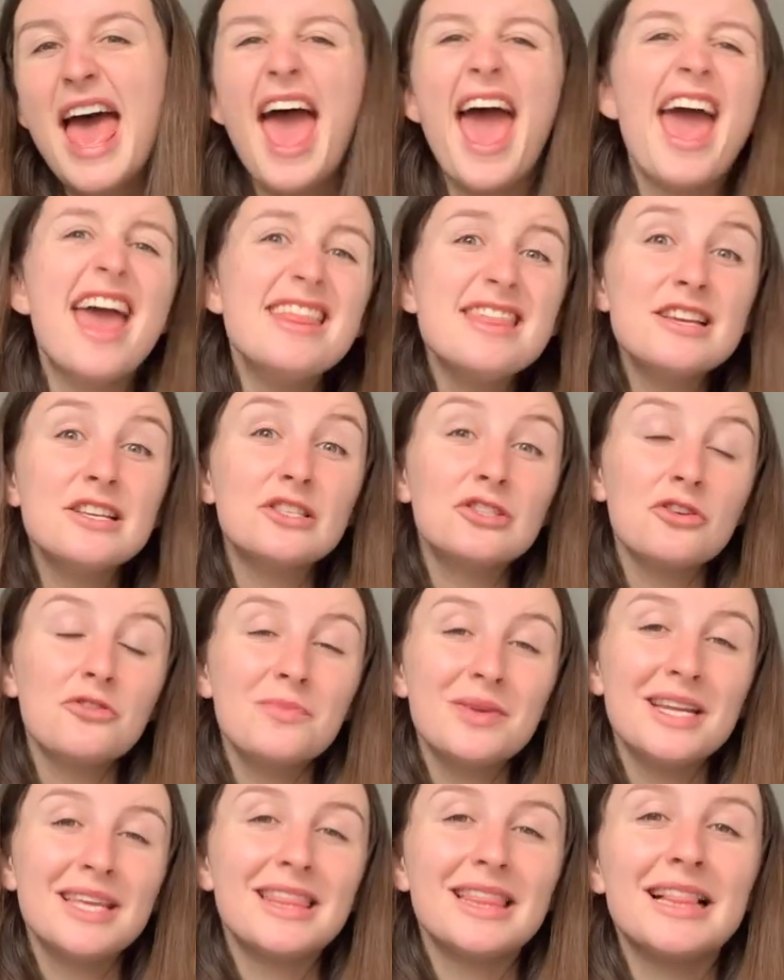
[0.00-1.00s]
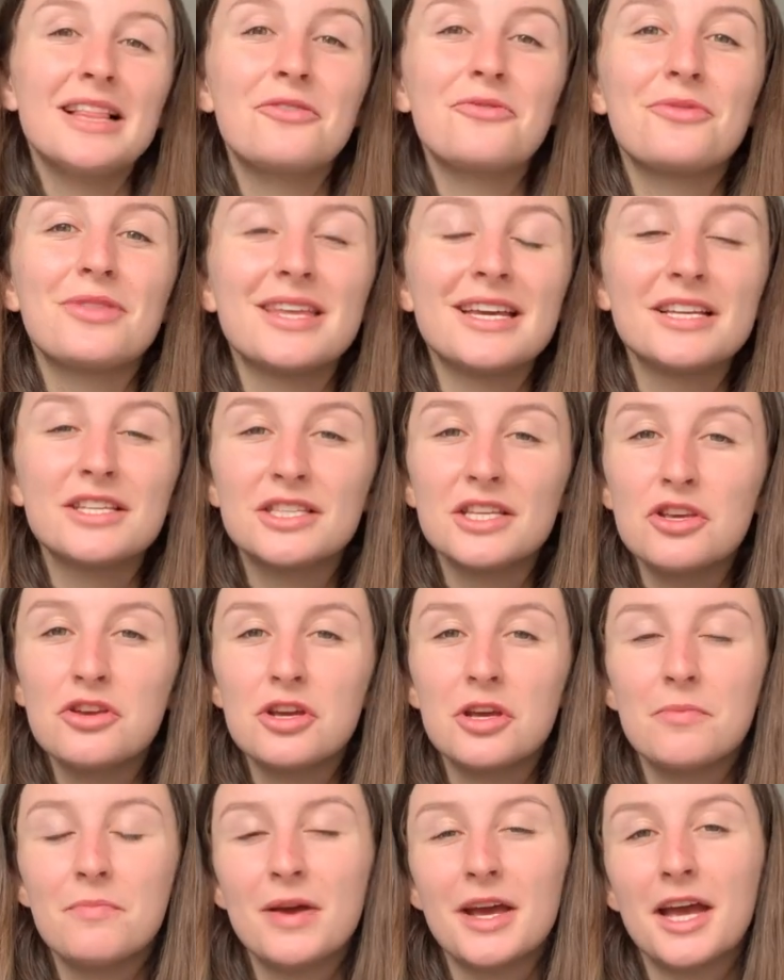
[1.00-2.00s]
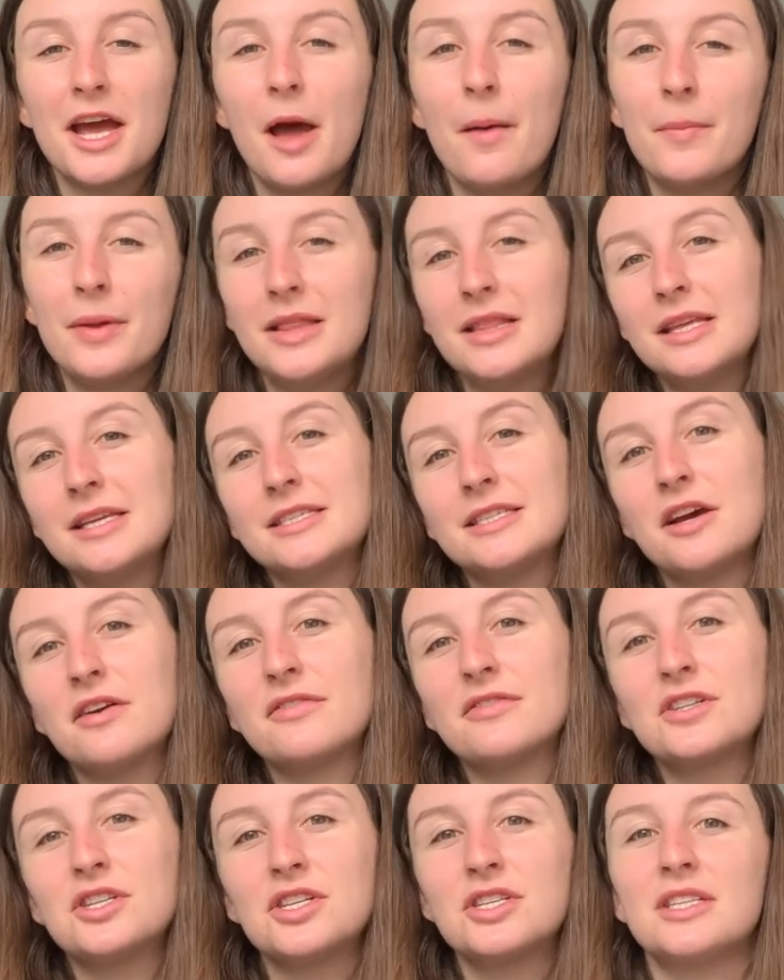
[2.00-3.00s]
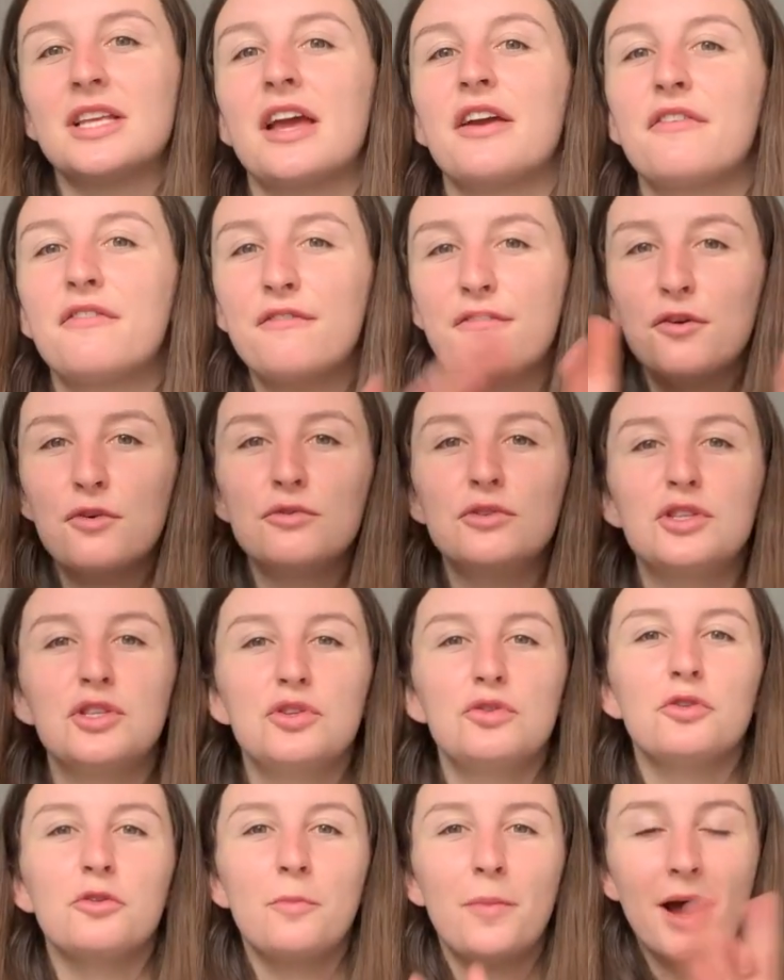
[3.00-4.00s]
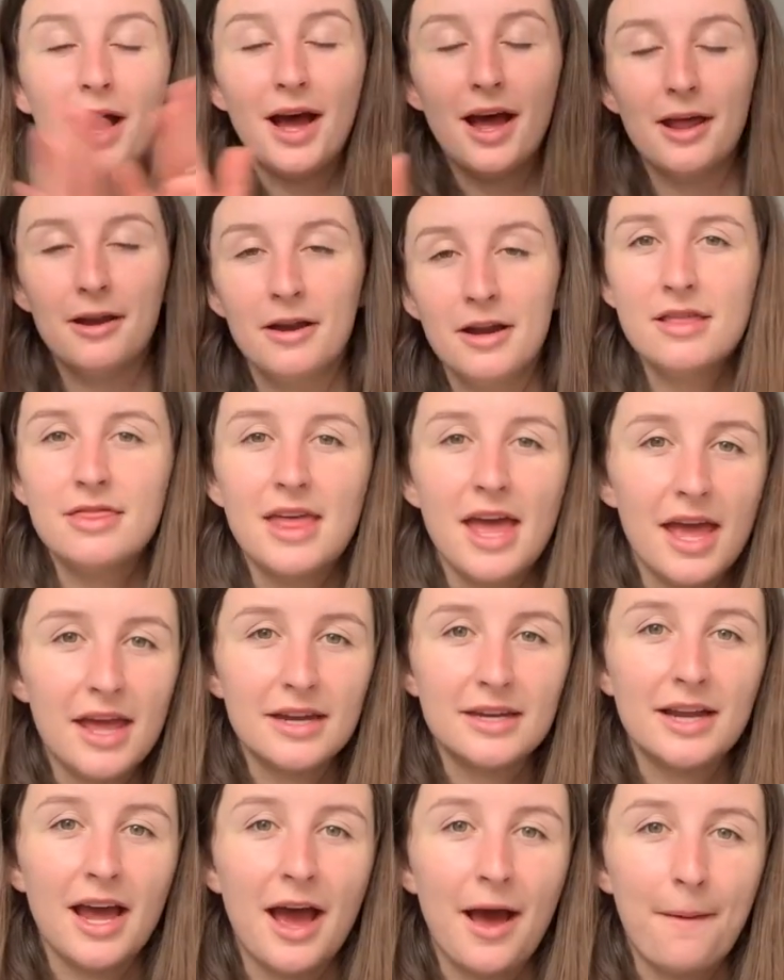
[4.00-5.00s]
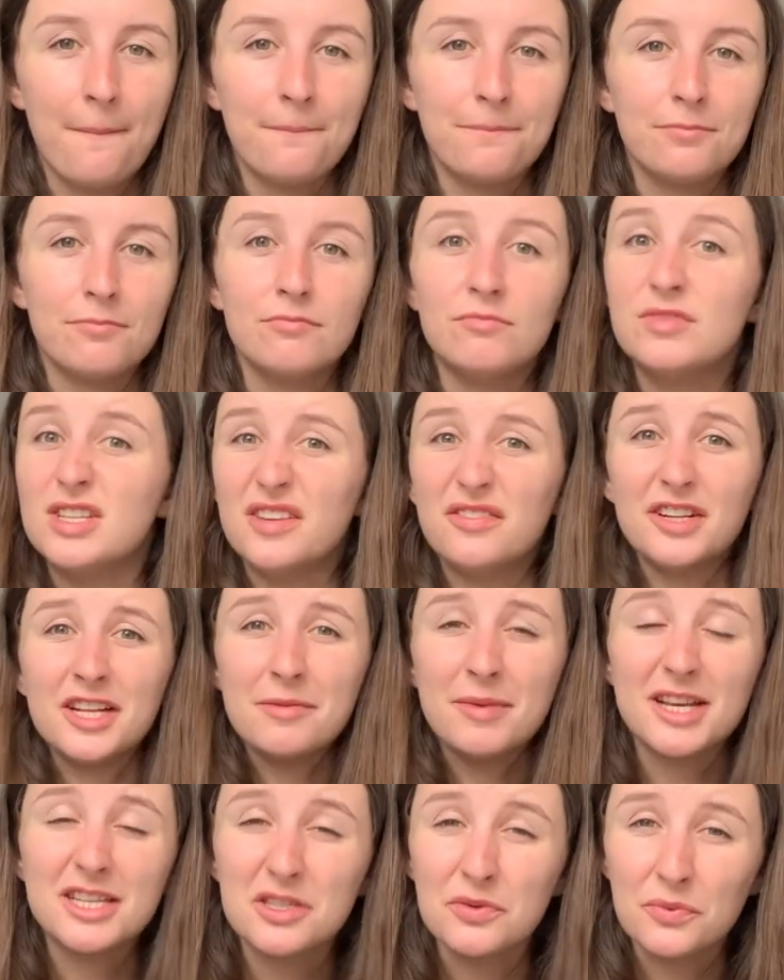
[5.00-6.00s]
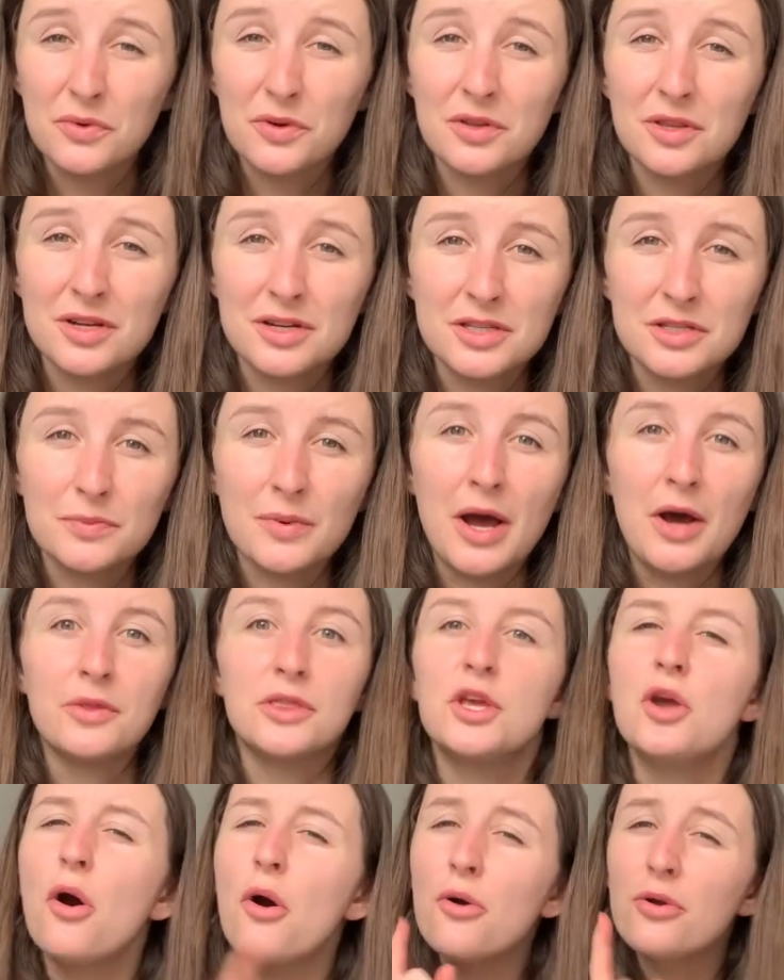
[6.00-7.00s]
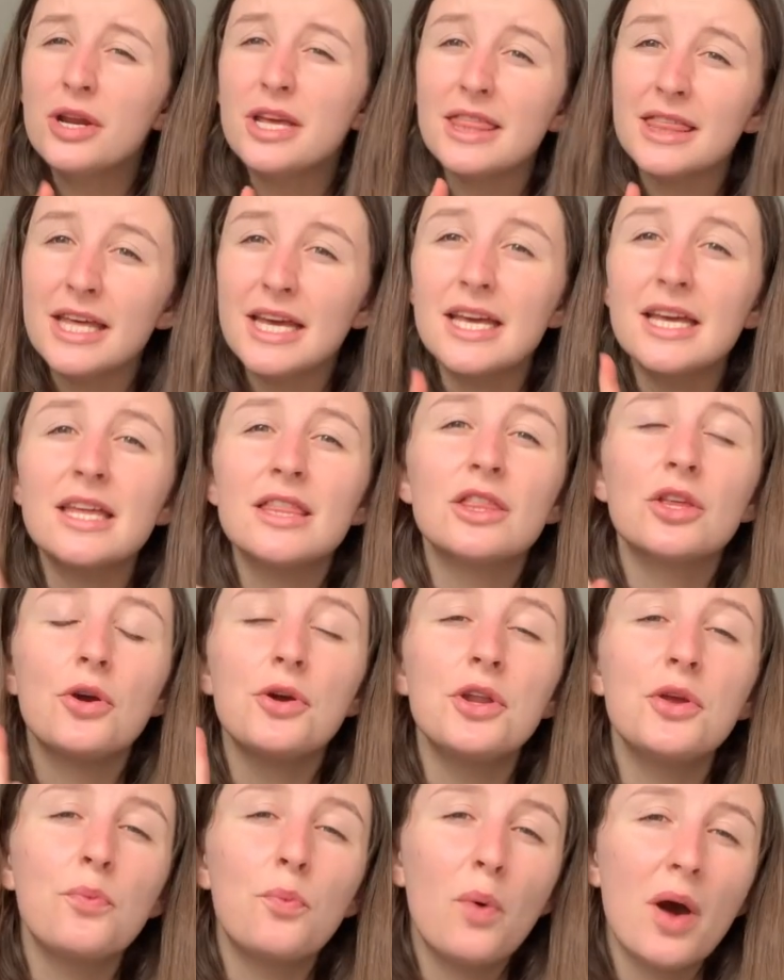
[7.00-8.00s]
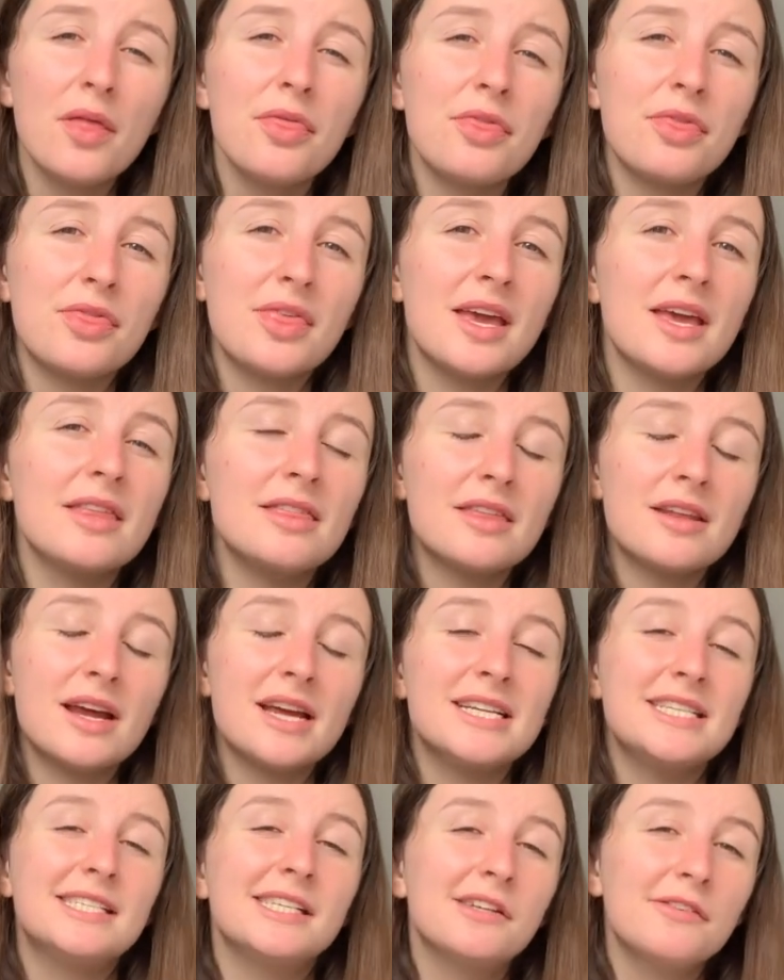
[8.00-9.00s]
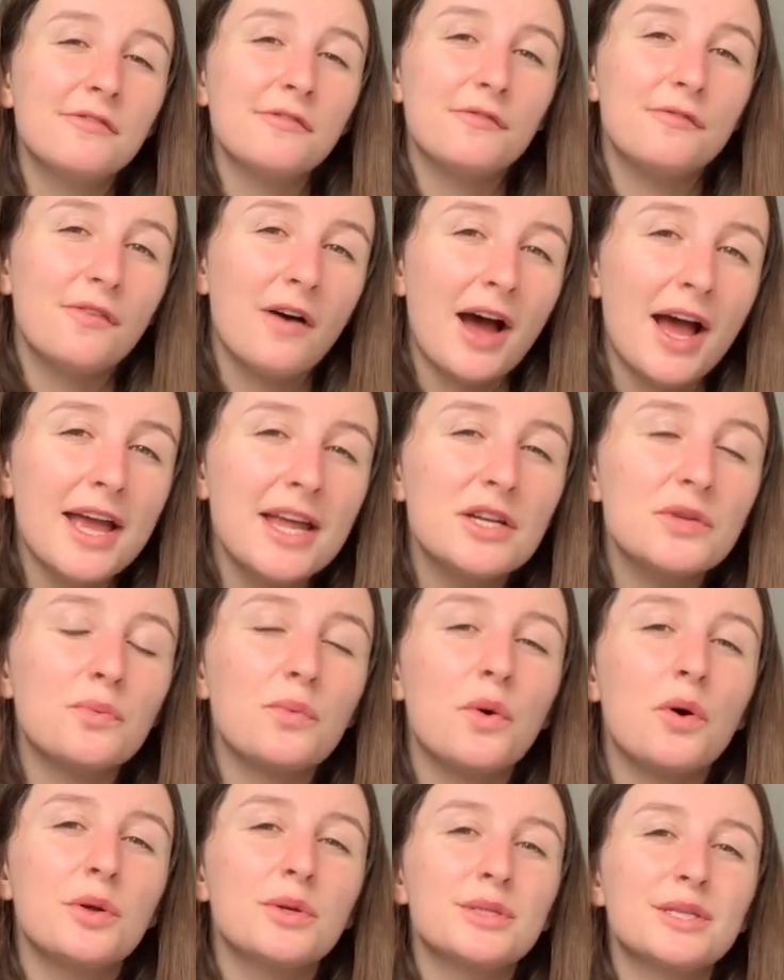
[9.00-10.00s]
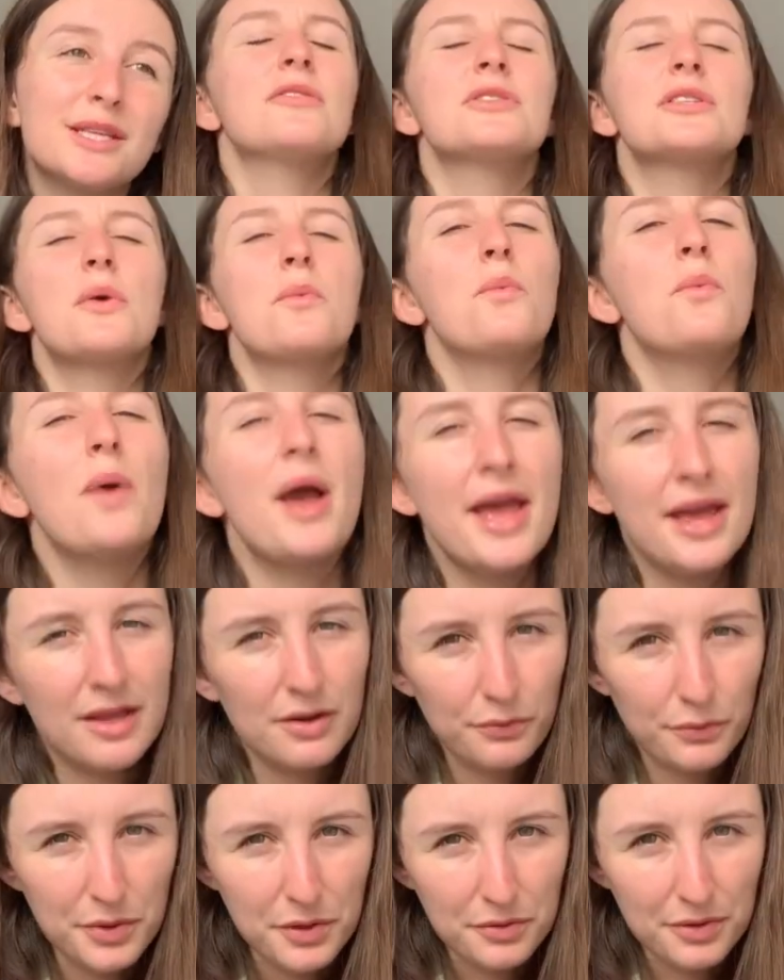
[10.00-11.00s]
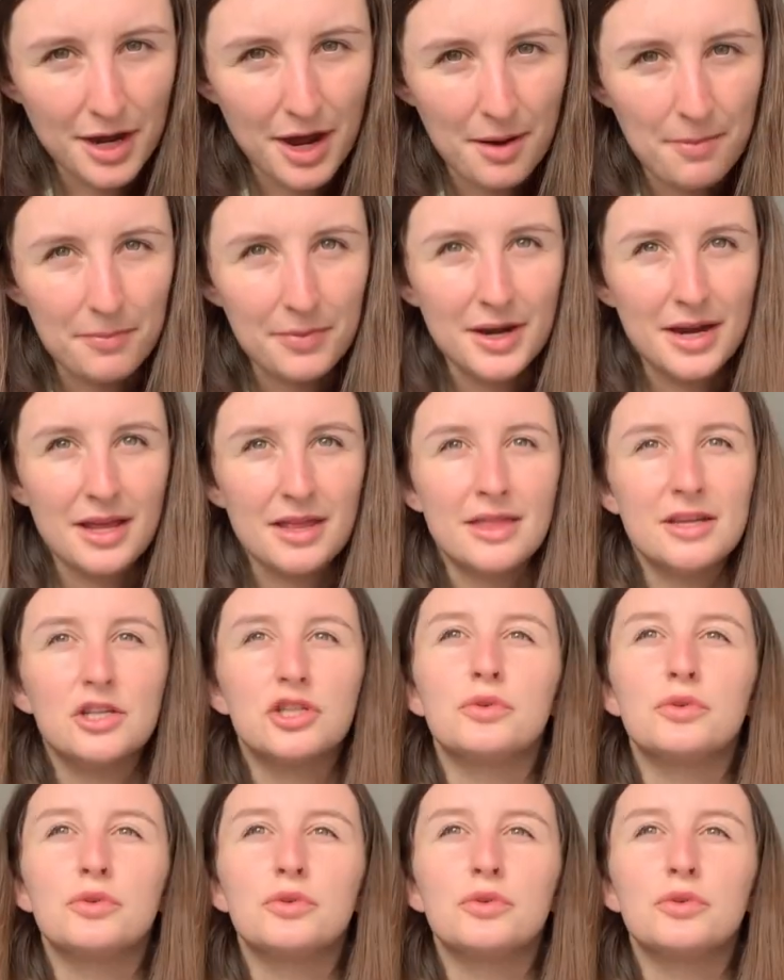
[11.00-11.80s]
And there's so many little things that you can pick up in the Selfridges like food store part that definitely makes it worth it as well. The only one thing that I didn't find was there is a wagon wheel company that